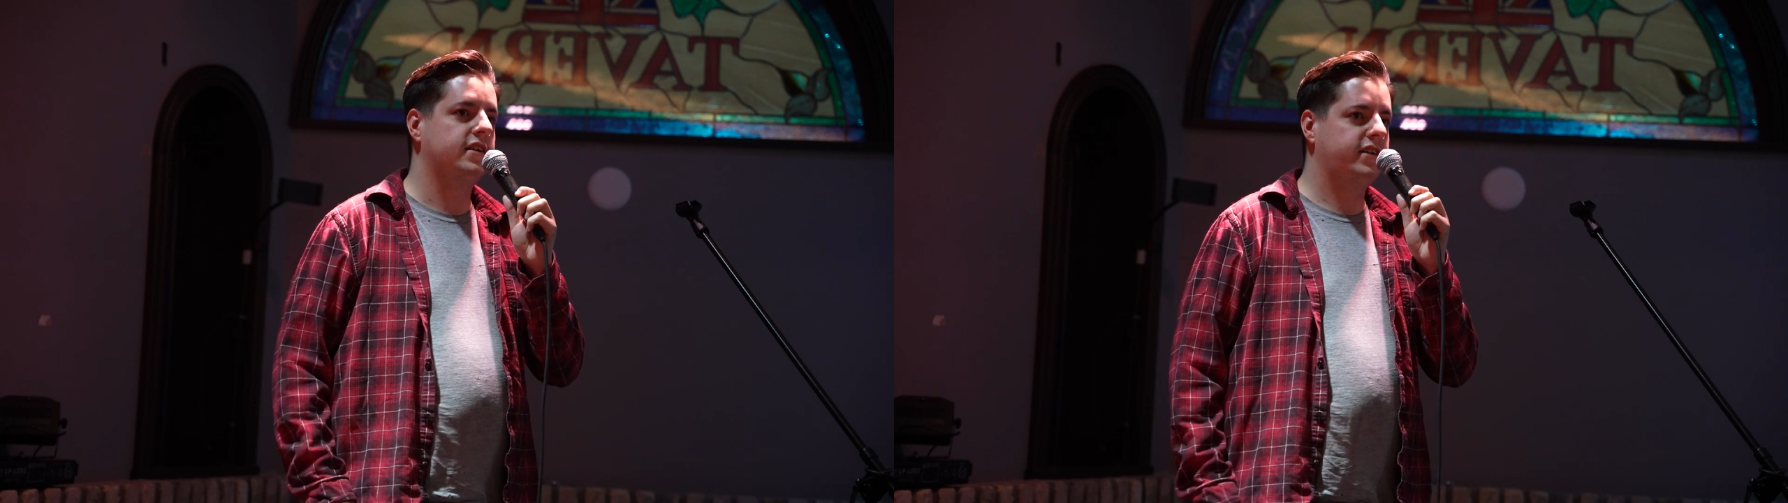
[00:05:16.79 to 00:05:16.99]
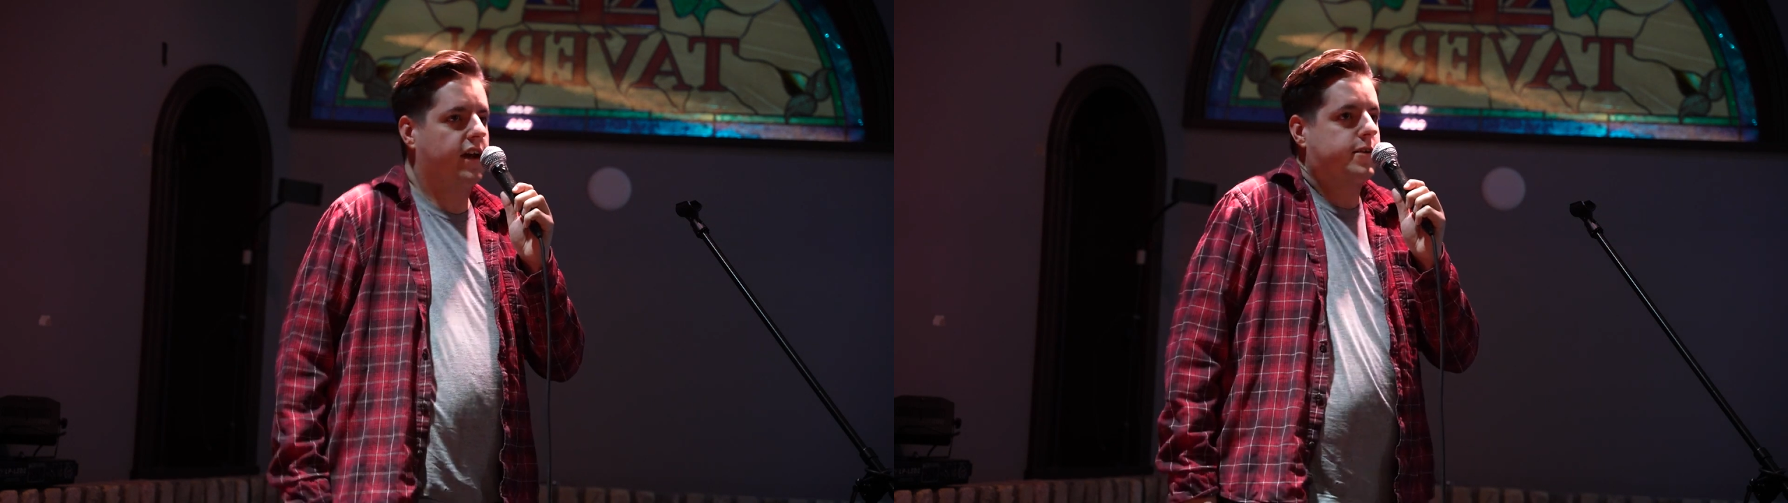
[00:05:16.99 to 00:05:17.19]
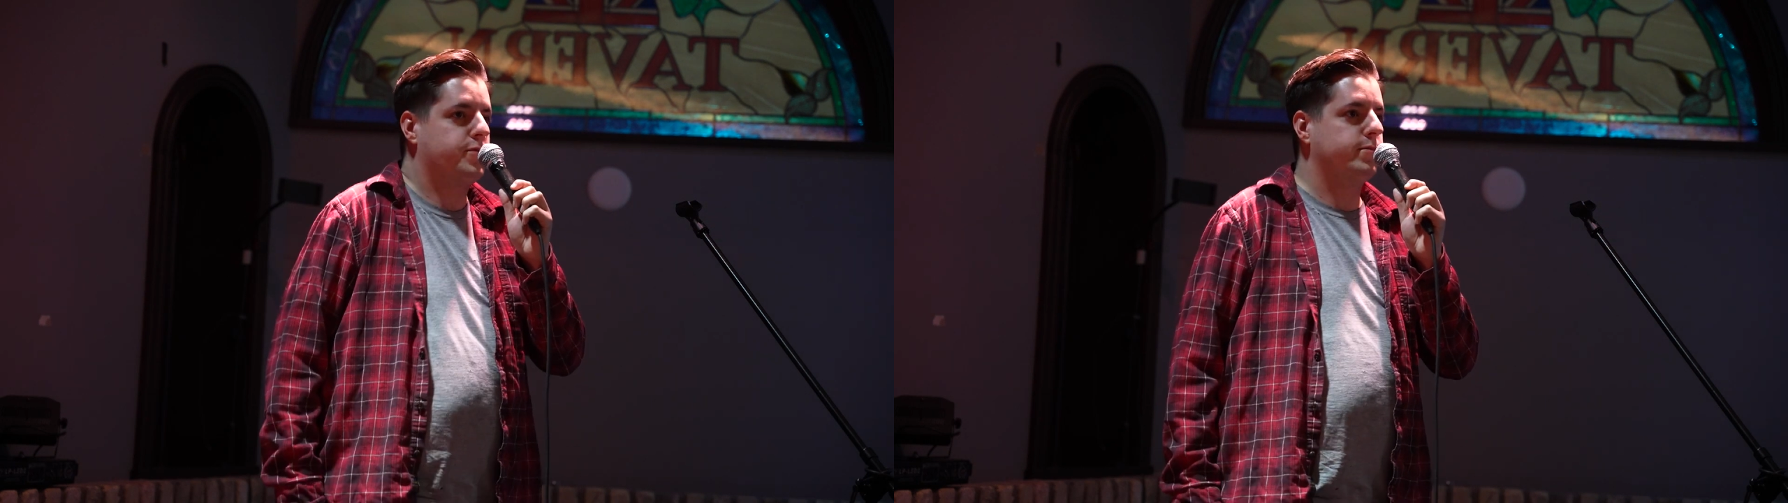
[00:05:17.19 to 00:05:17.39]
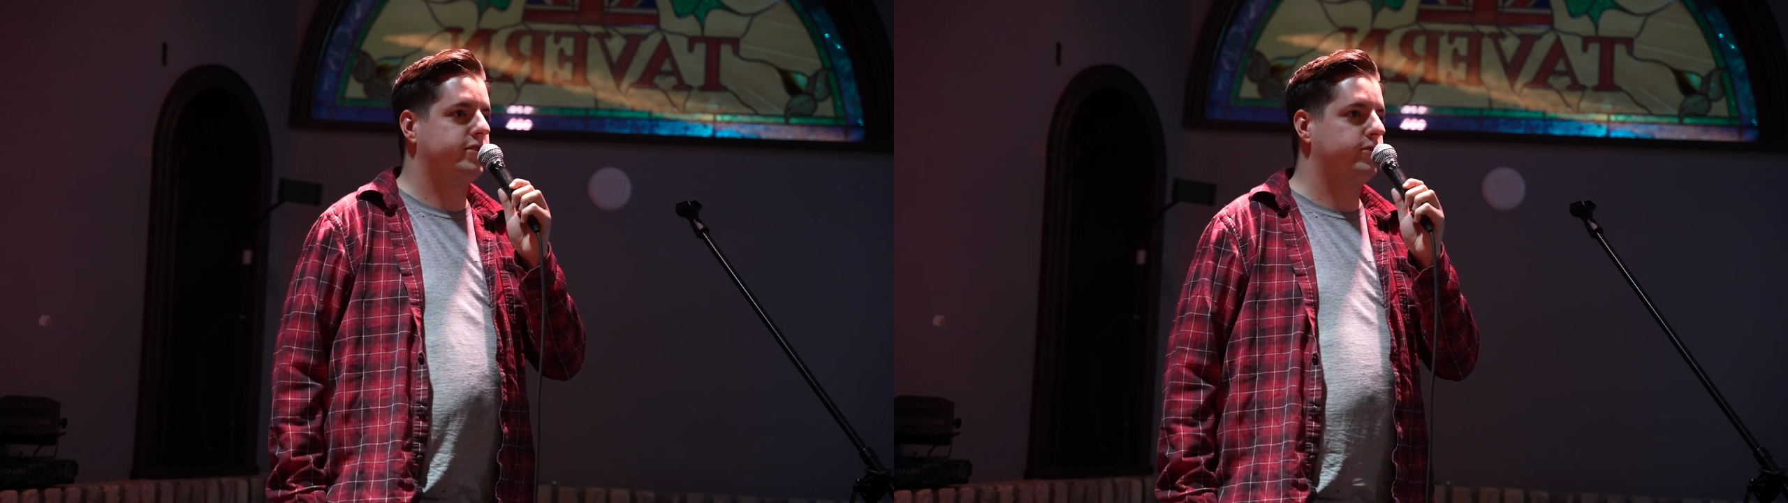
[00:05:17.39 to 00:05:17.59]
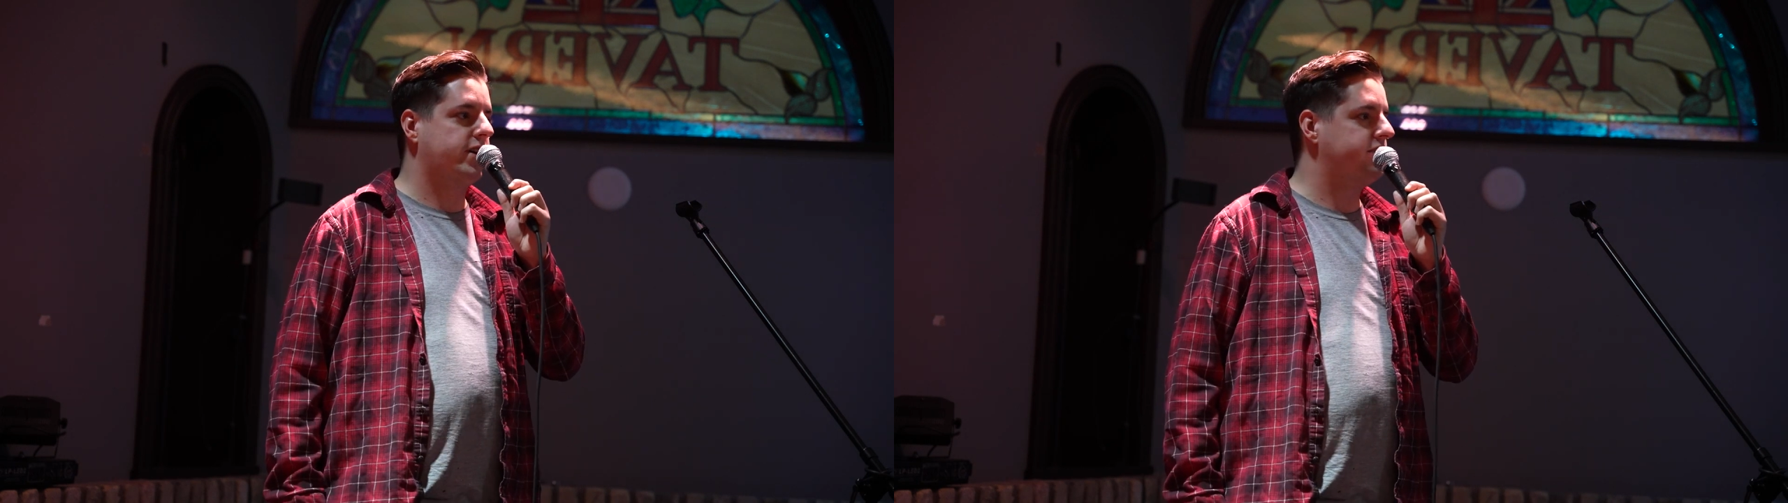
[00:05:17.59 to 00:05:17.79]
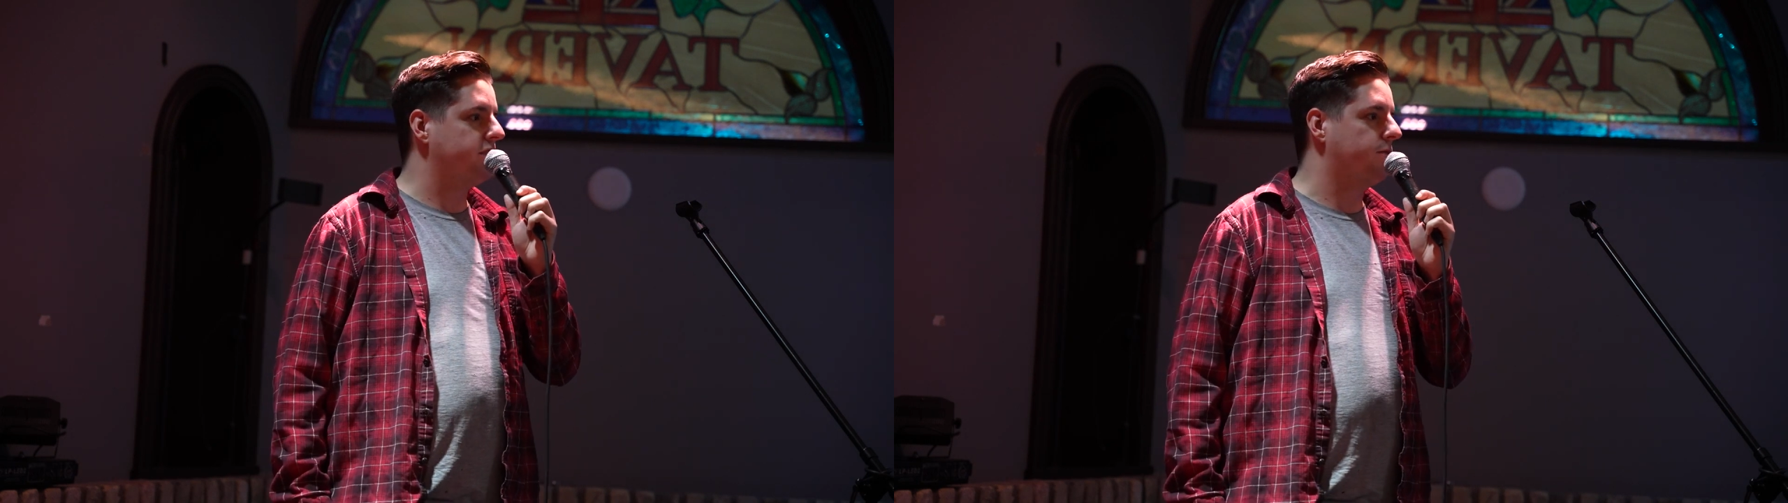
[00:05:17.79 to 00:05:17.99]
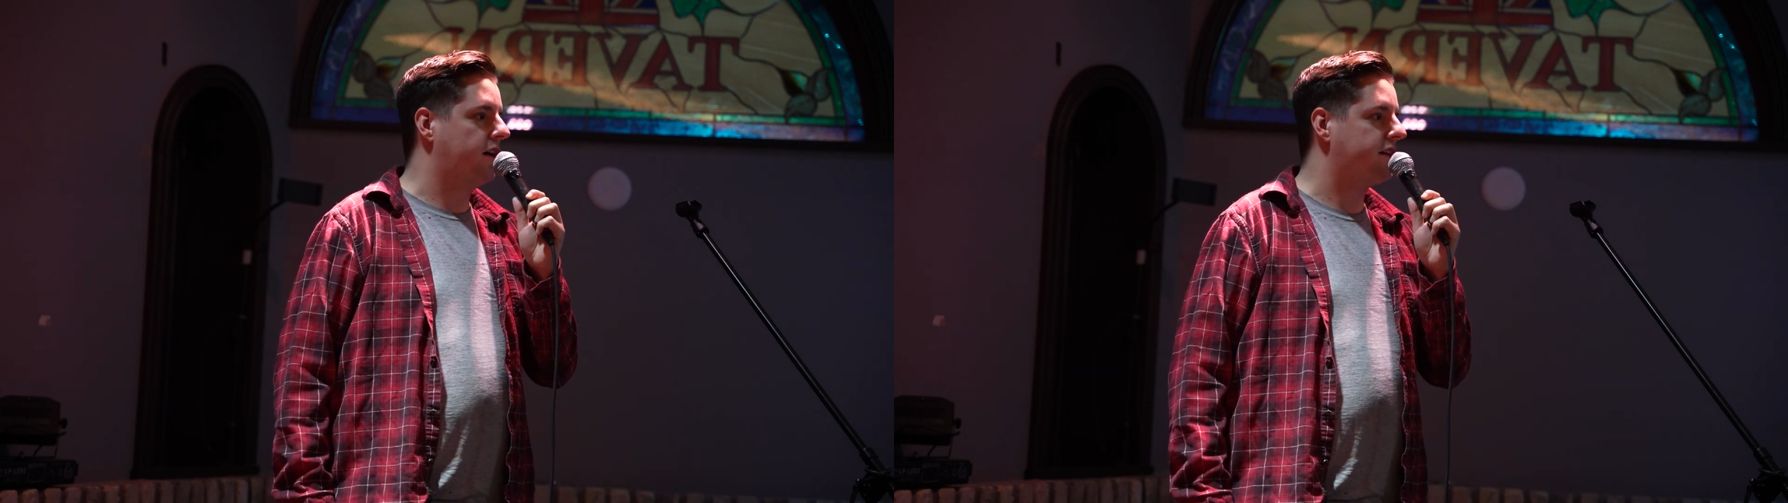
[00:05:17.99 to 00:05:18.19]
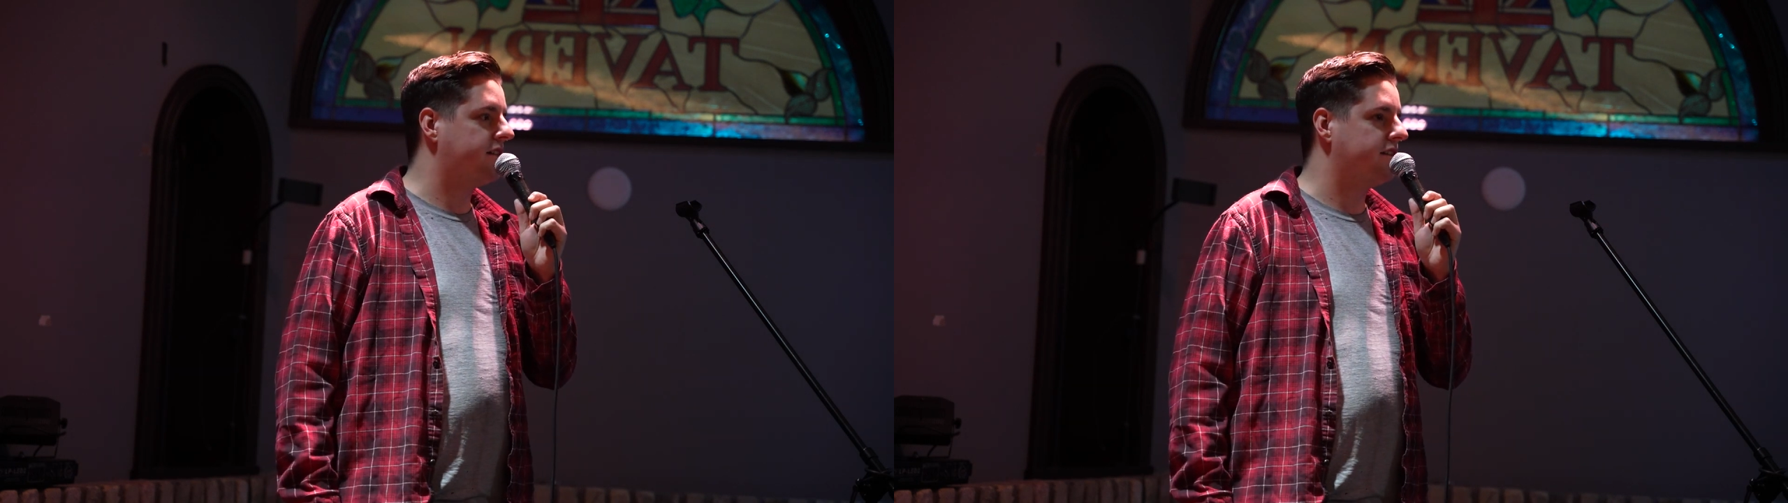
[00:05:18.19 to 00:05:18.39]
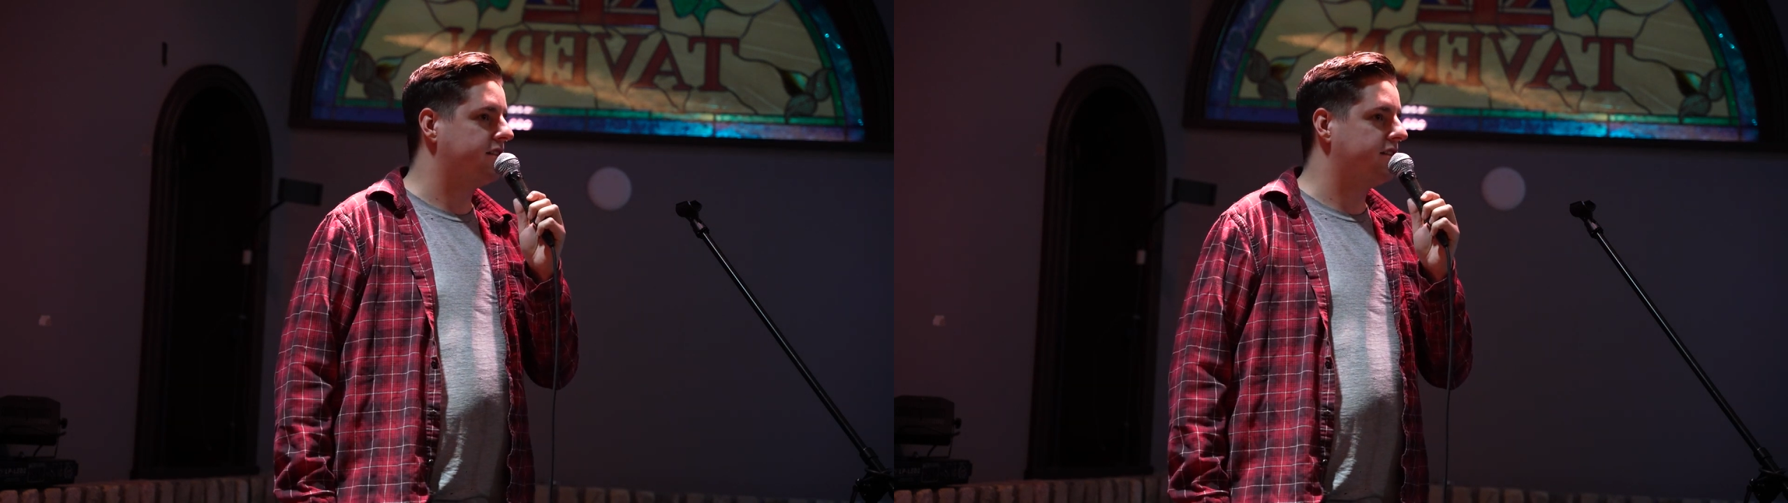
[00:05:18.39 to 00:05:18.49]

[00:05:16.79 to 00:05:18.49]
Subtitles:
yeah, I could probably do dental work.